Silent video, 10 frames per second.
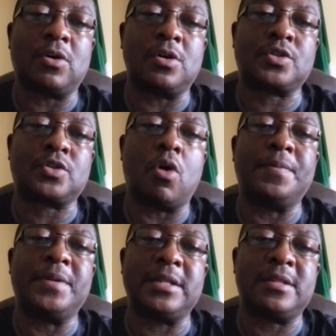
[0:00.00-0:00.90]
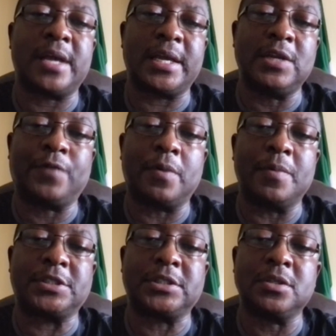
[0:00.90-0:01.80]
us to update their
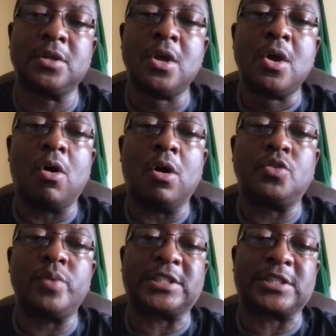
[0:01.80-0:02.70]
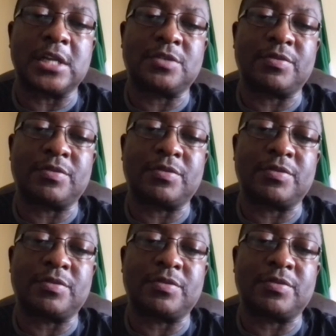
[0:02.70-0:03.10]
information or do a transfer,